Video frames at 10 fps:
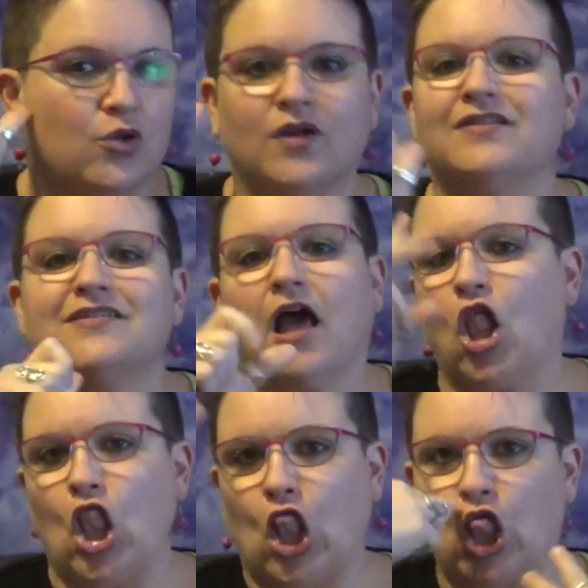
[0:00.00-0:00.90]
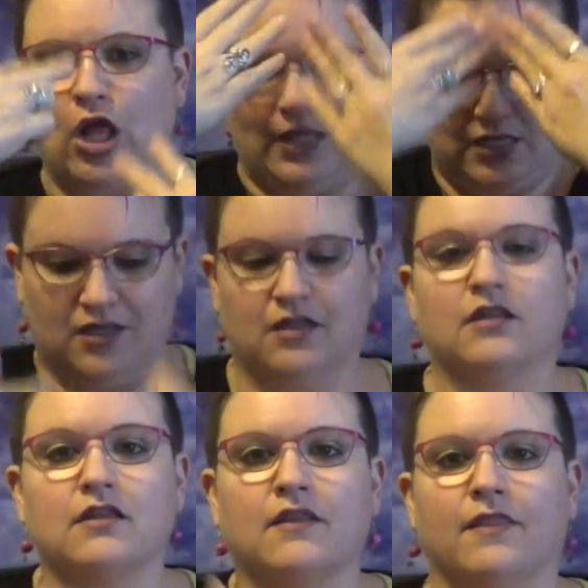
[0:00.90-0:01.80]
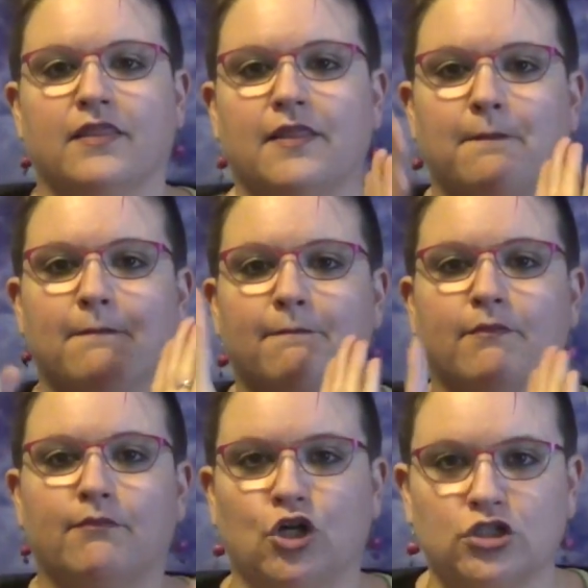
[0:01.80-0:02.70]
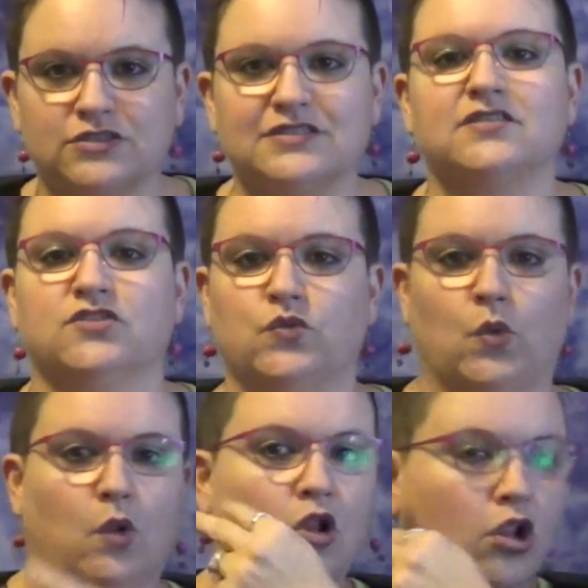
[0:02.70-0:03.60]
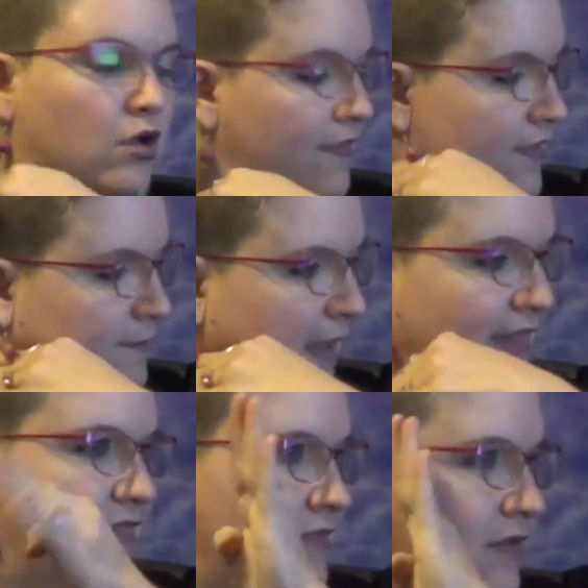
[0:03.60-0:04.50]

view, because you're looking only at that person's ears and their